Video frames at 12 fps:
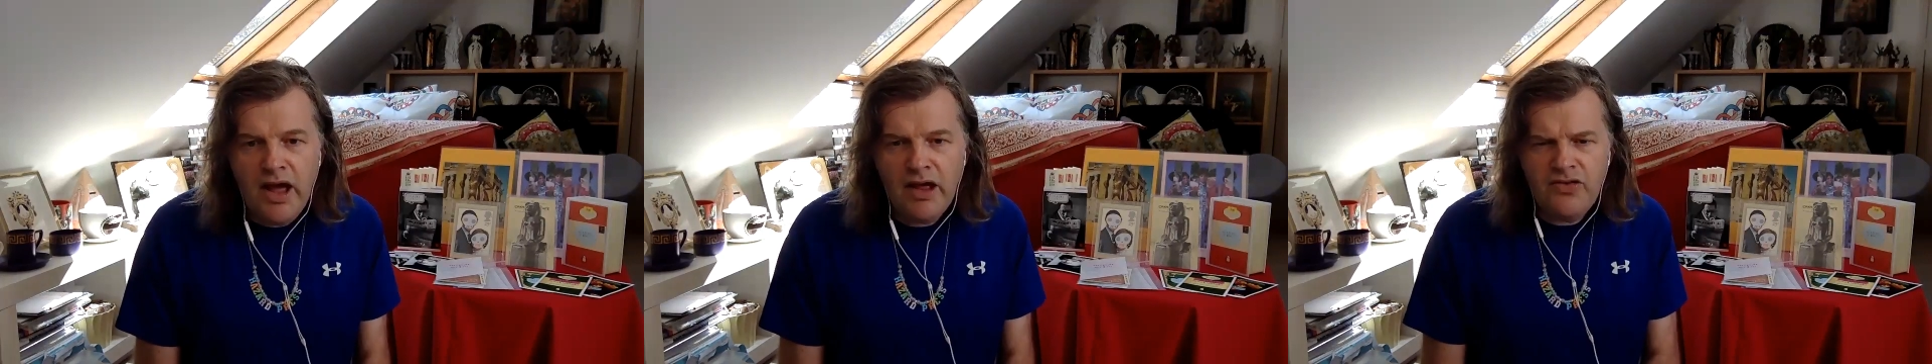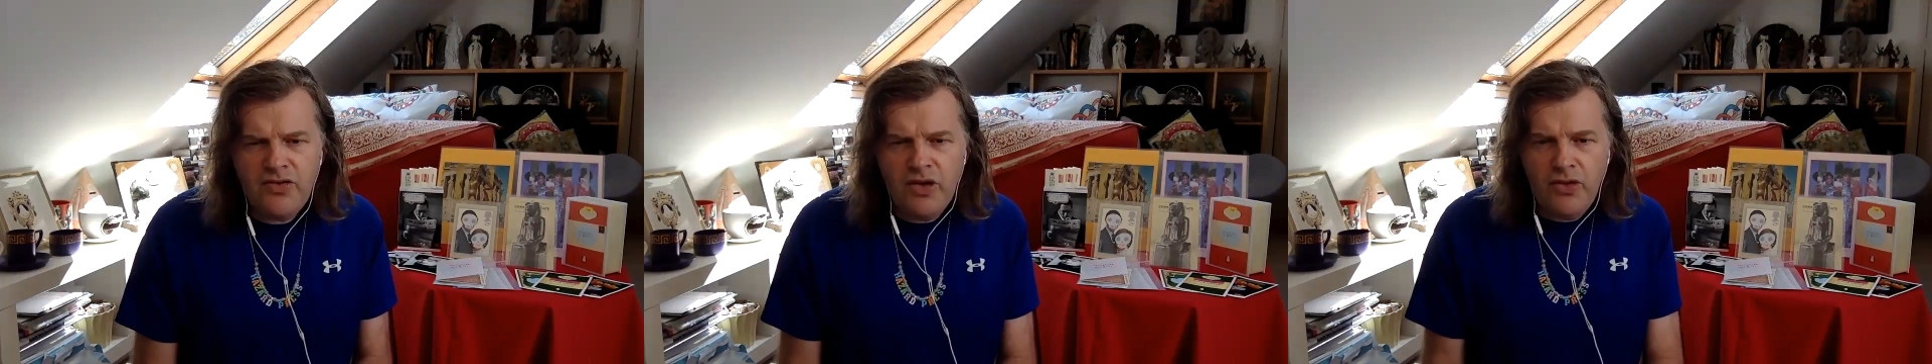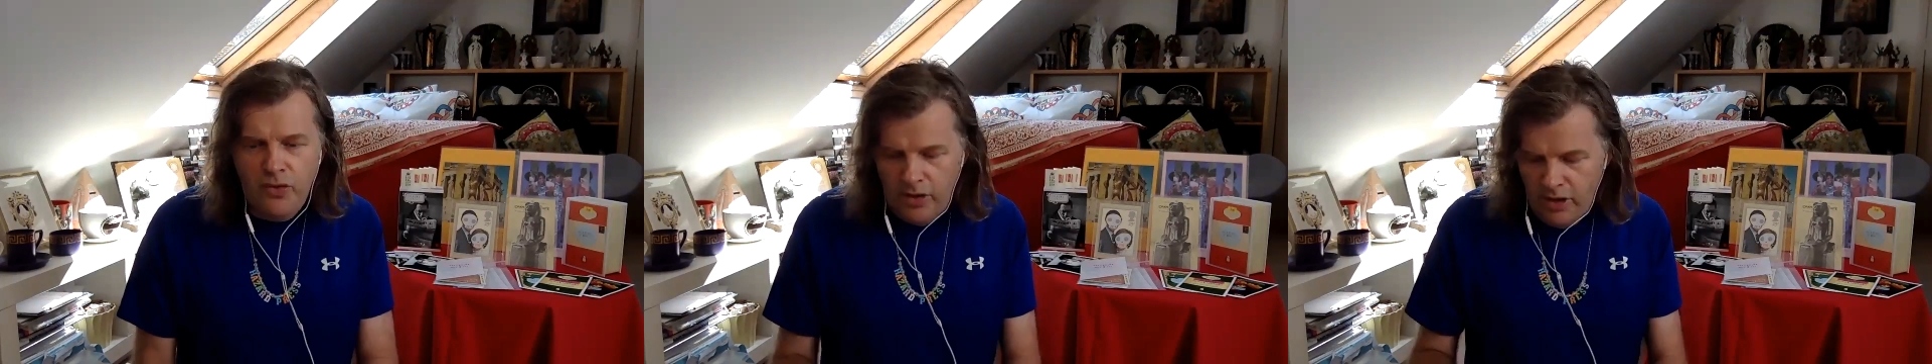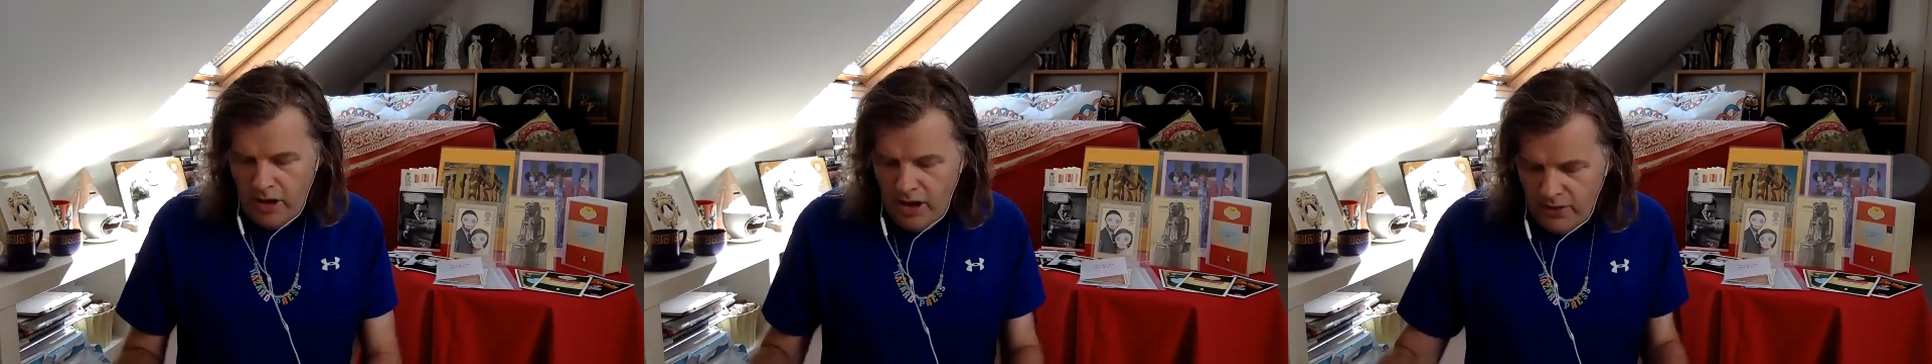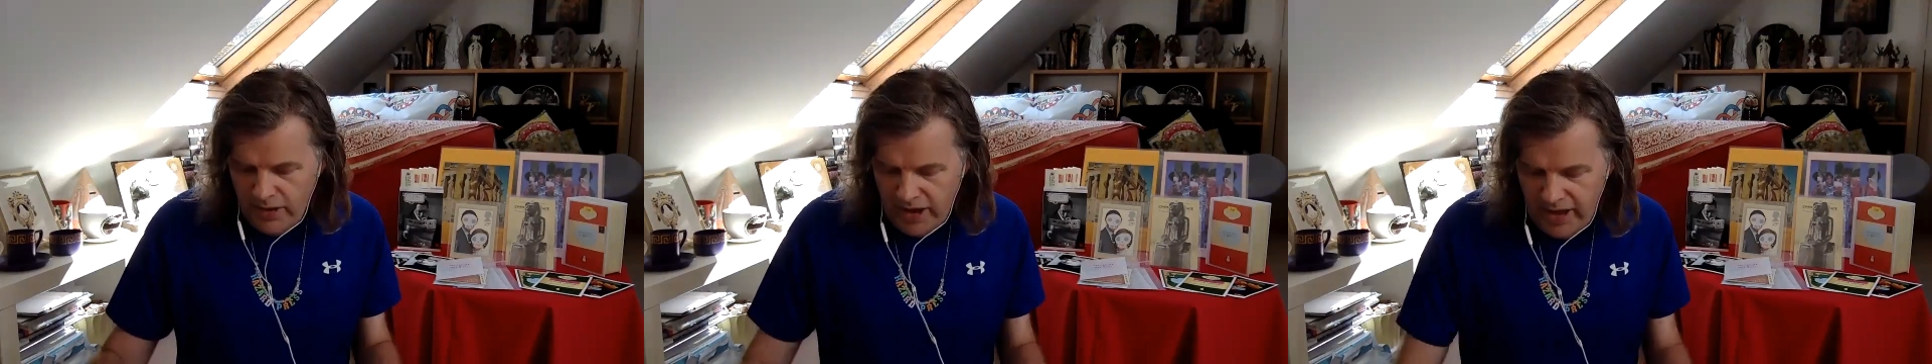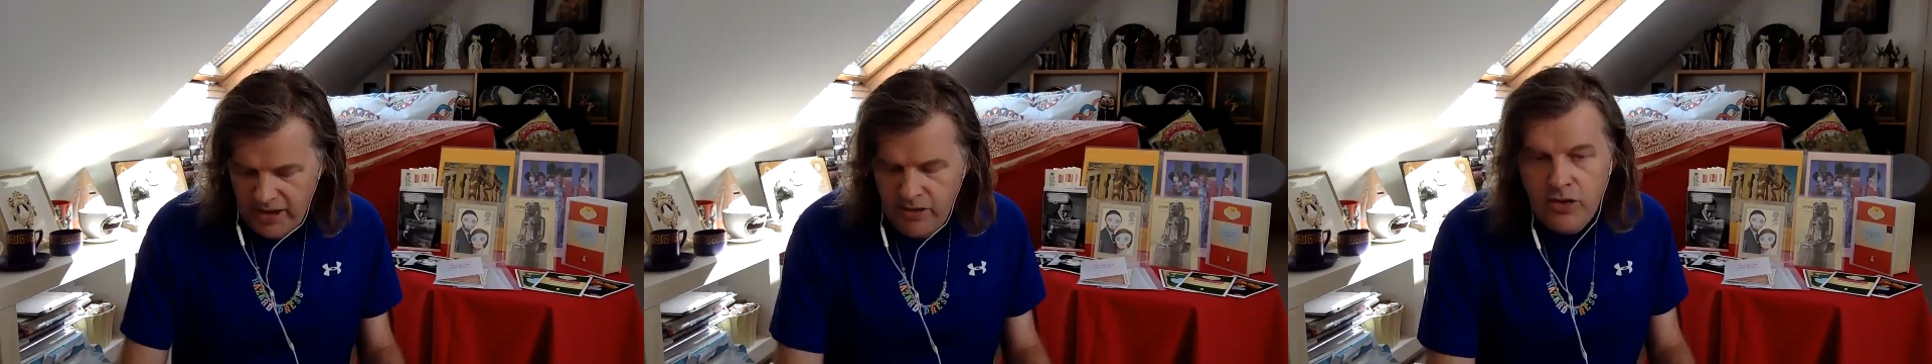And so I thought,
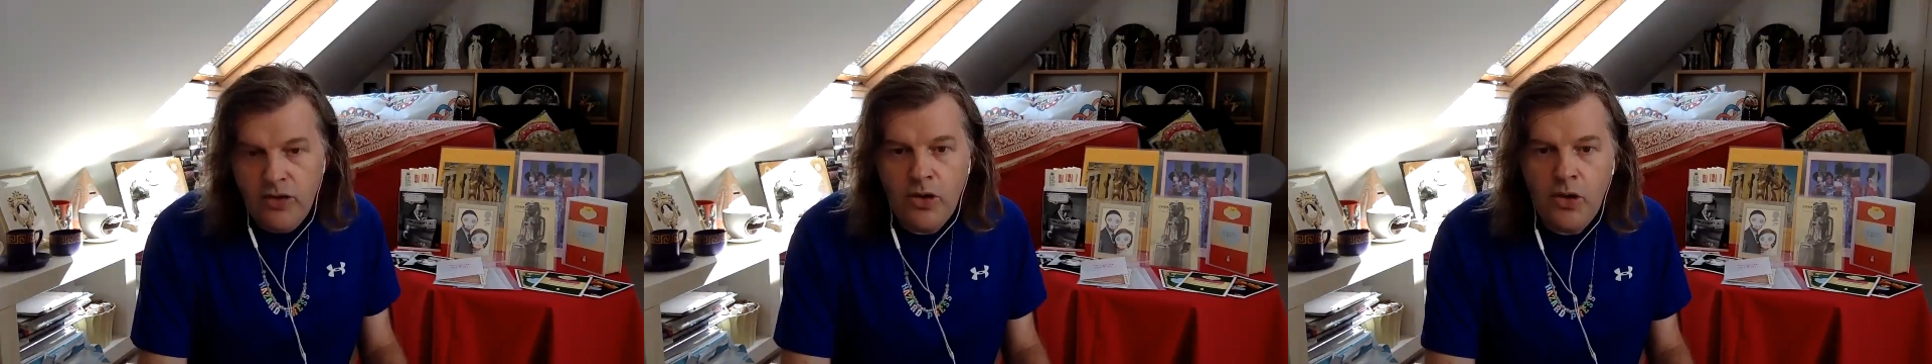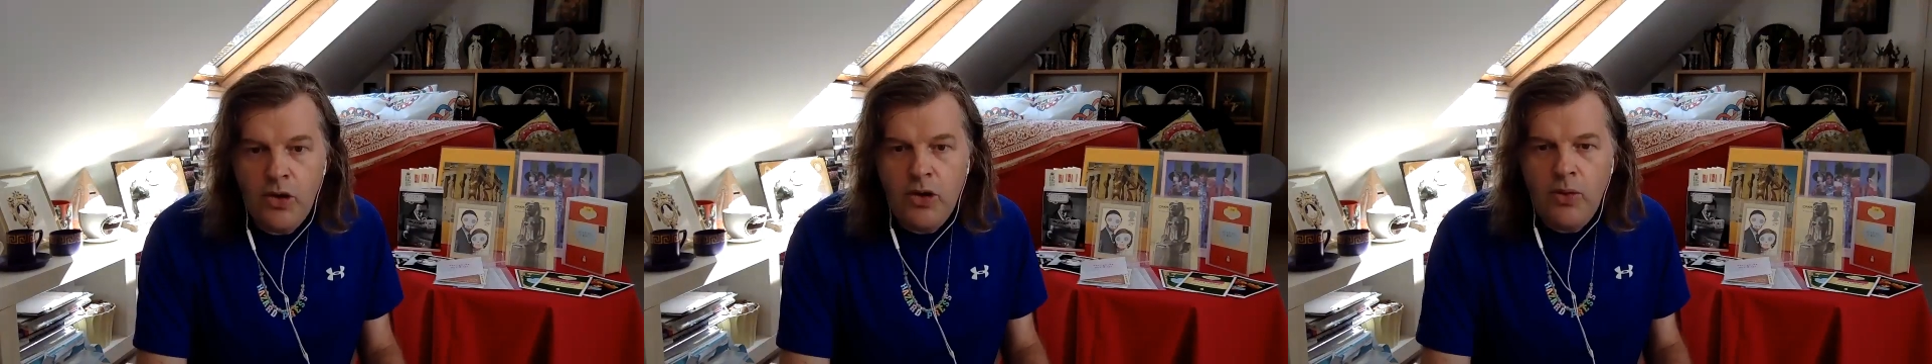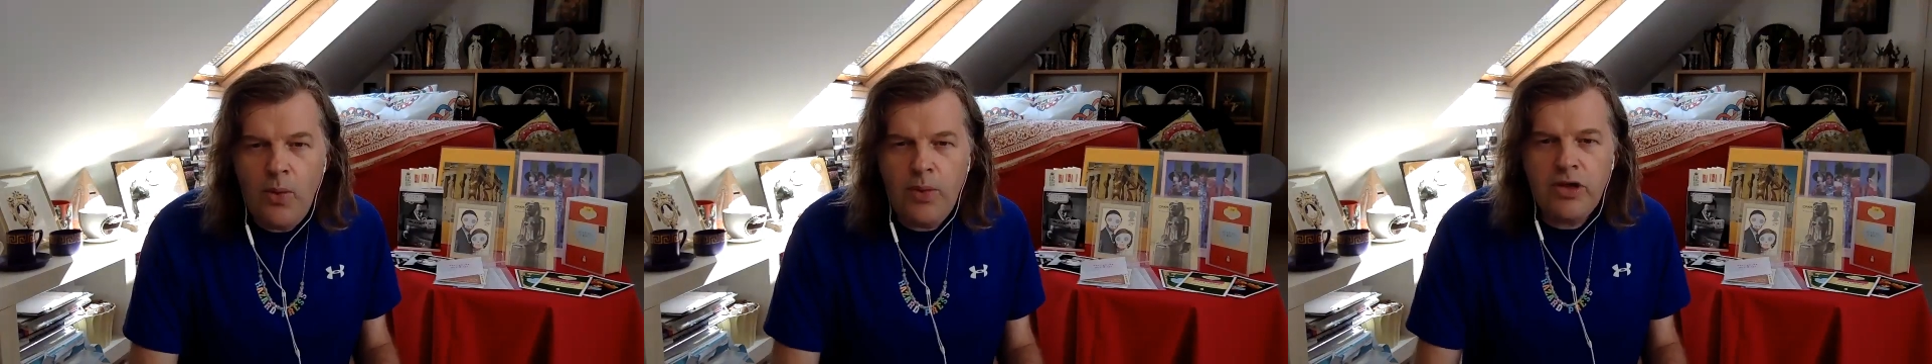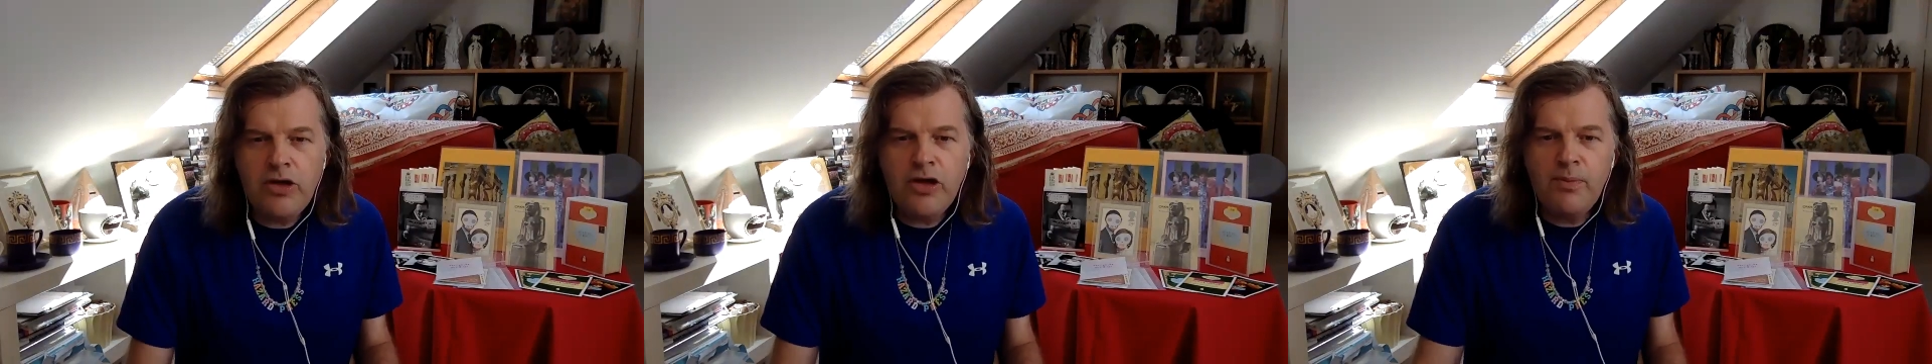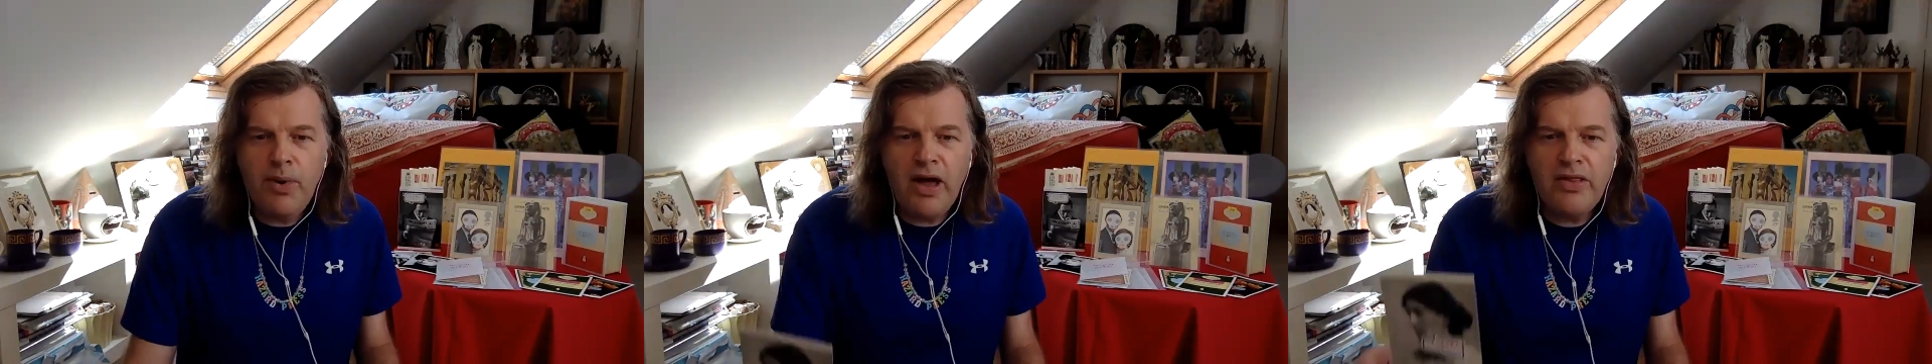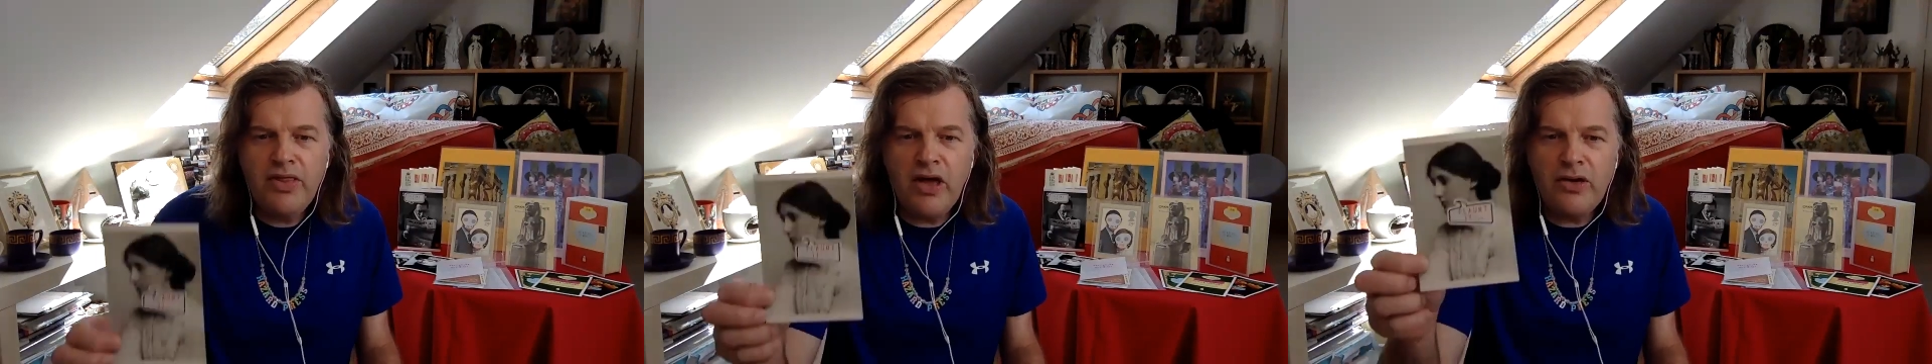okay, well, we can
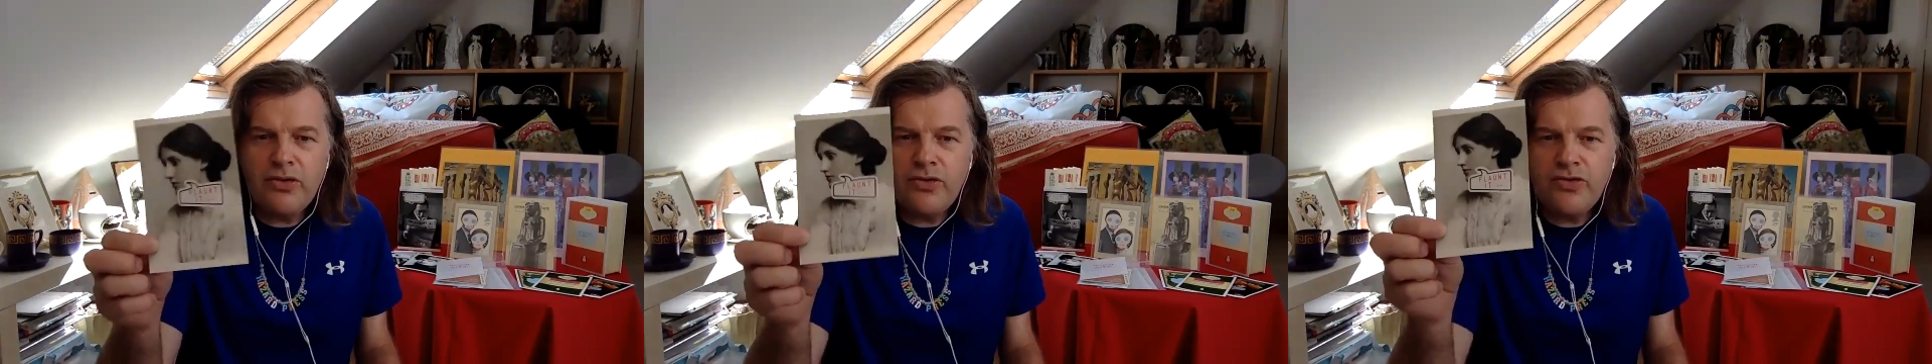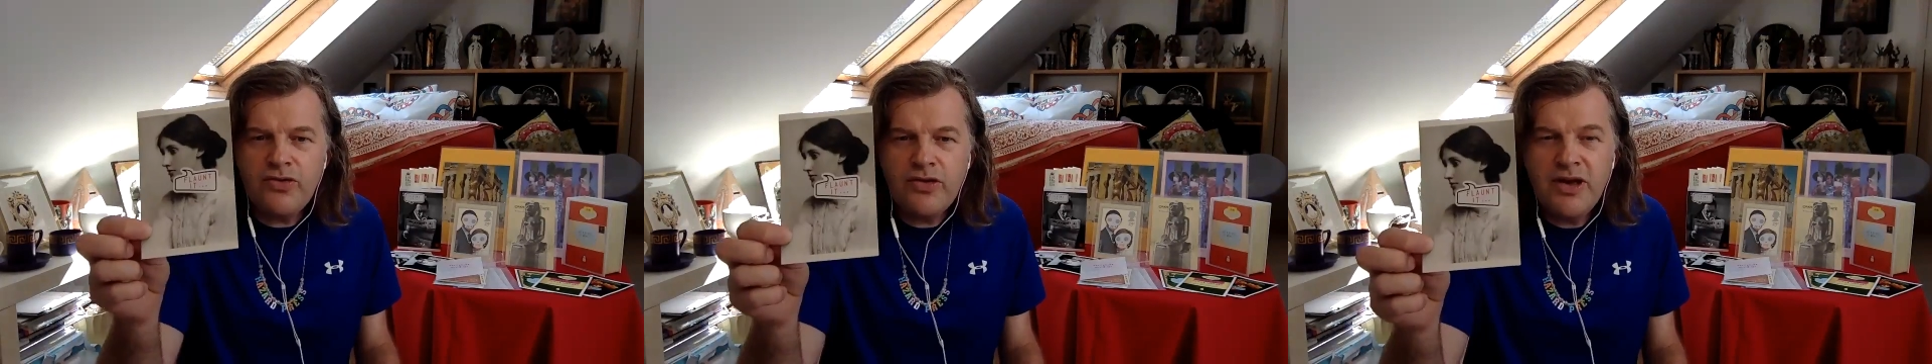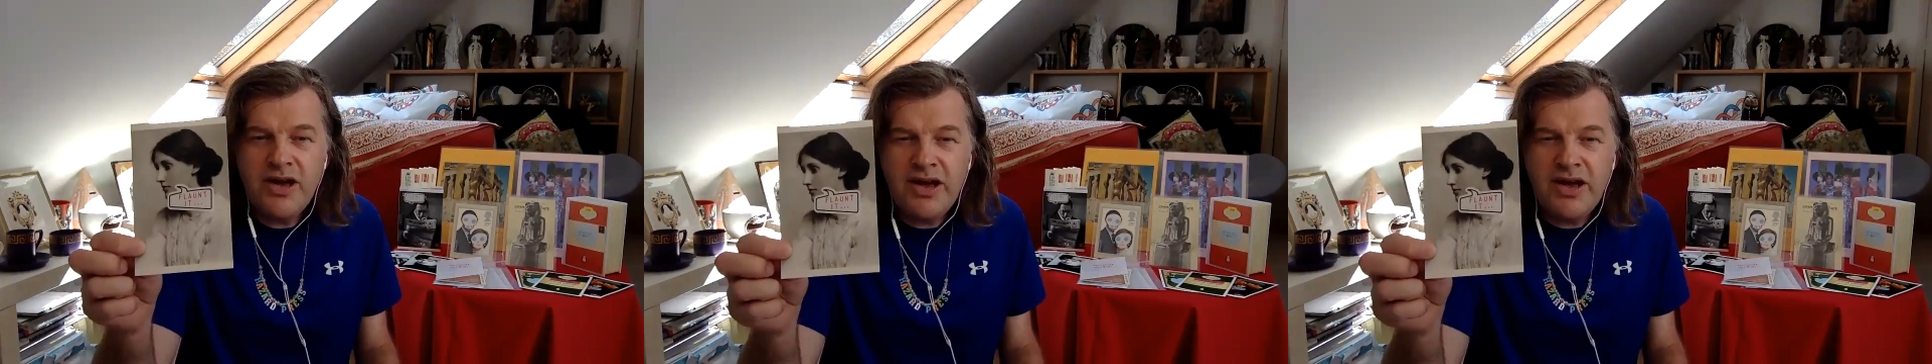combine those.